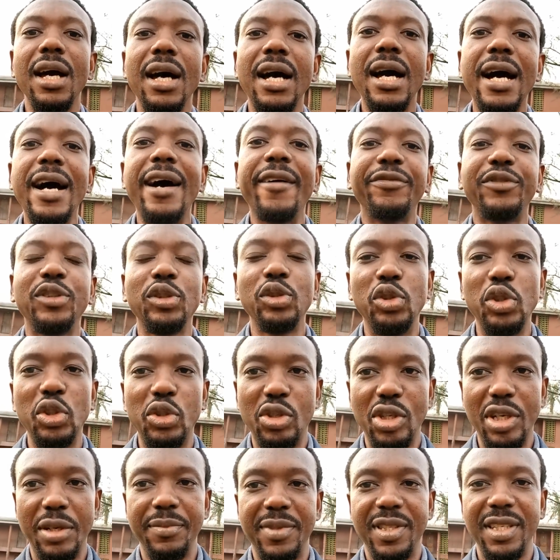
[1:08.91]
have to do
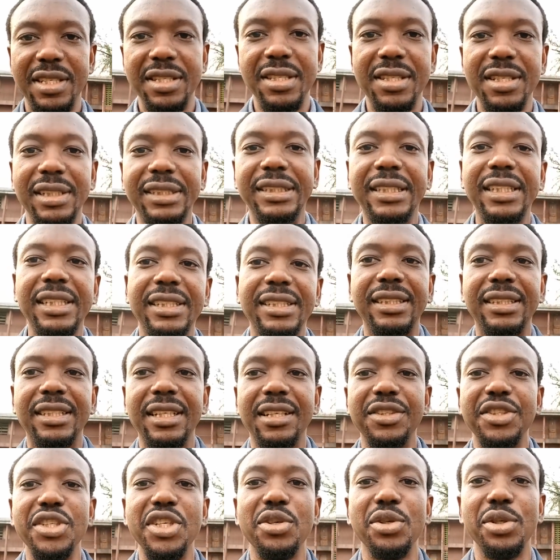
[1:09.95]
something. This is
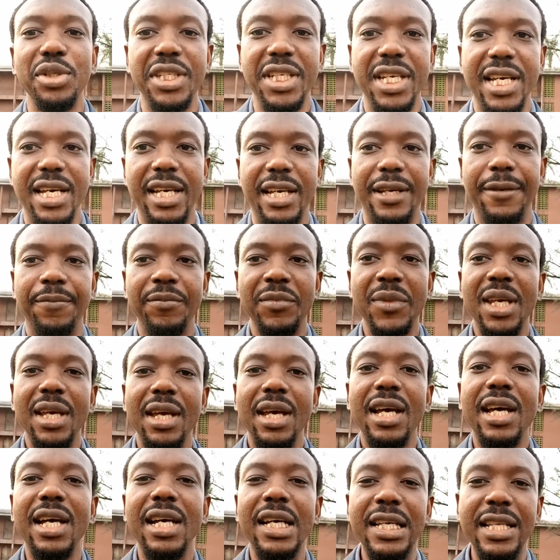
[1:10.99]
the new year,
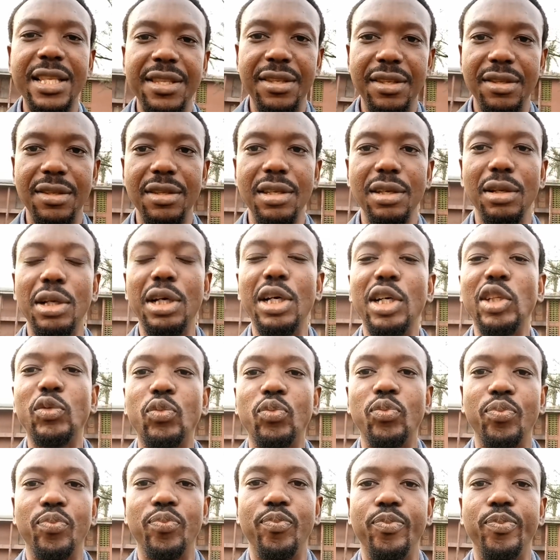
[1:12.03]
and the Lord
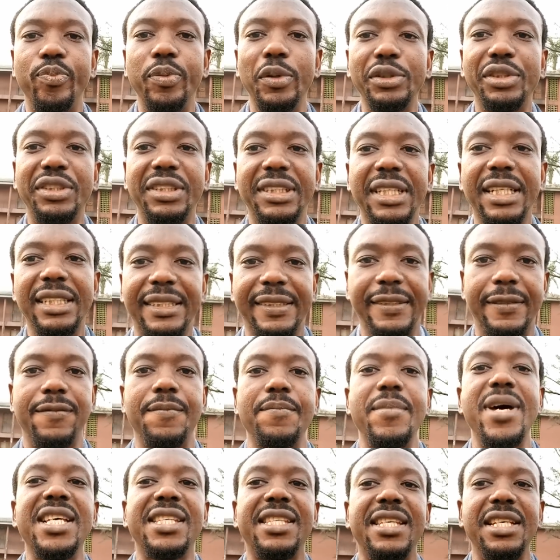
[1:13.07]
puts this
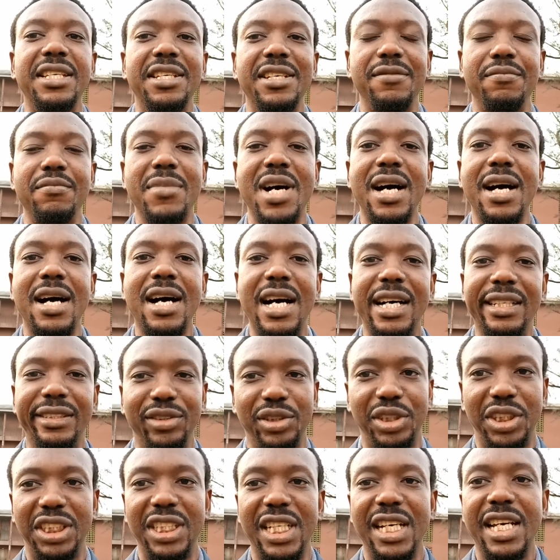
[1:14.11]
message in my heart to
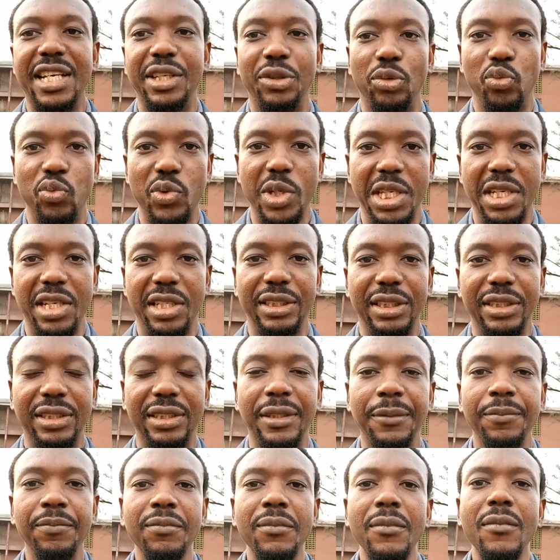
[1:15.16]
share it with
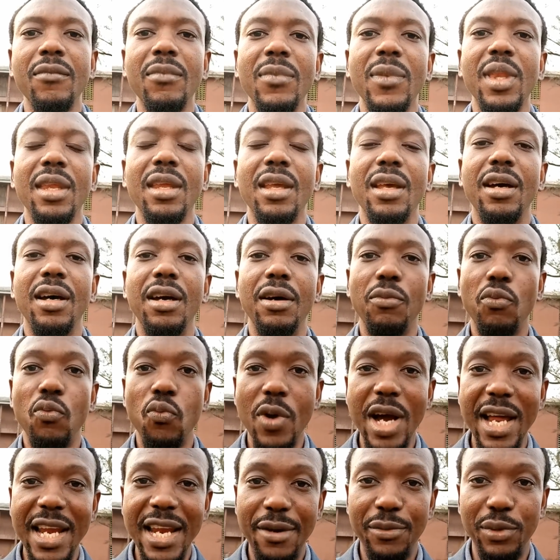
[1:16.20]
us. Uh,
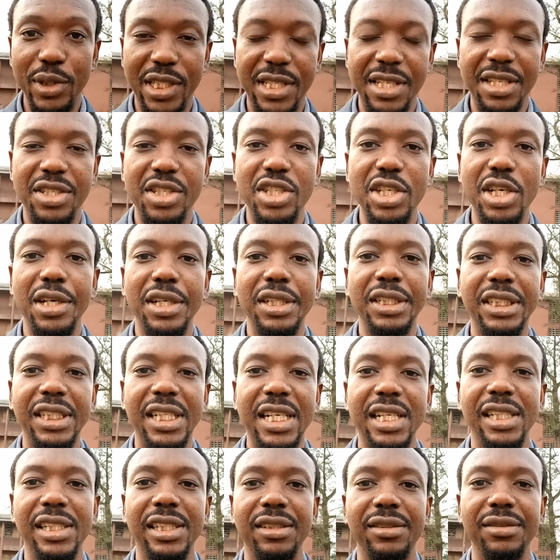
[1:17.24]
while I was in church,
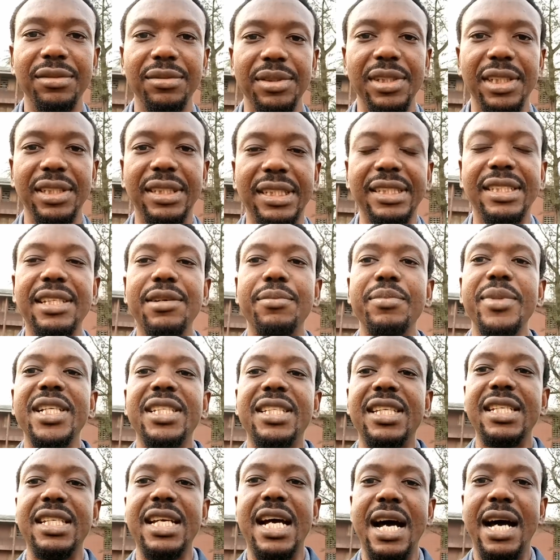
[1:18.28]
and this is a
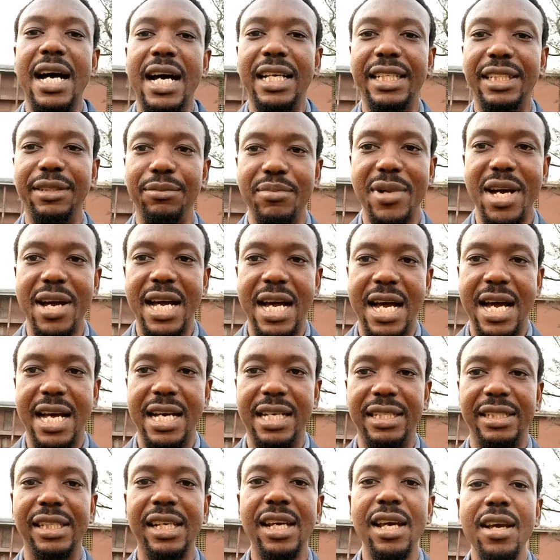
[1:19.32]
message I had in my
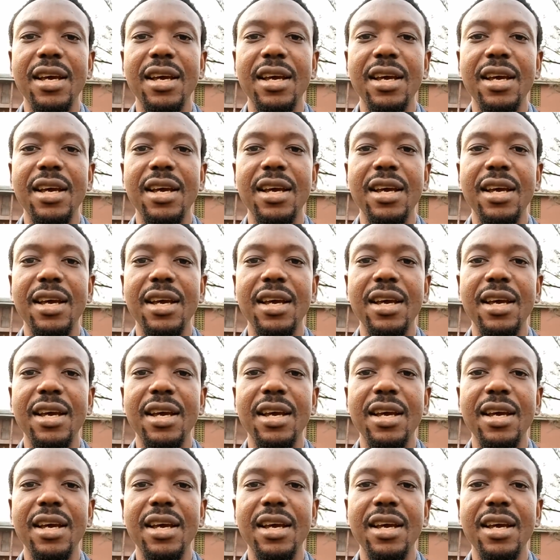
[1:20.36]
heart,